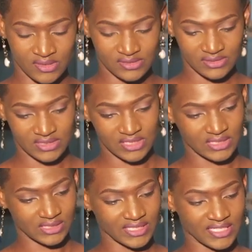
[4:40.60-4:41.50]

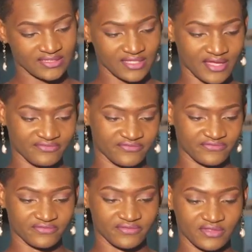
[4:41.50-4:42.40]
Still in the
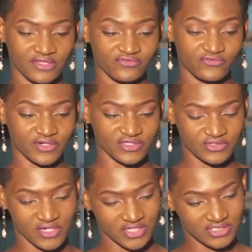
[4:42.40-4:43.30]

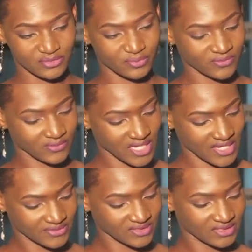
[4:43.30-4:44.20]
infrastructure
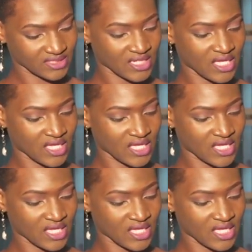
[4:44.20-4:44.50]
pullout,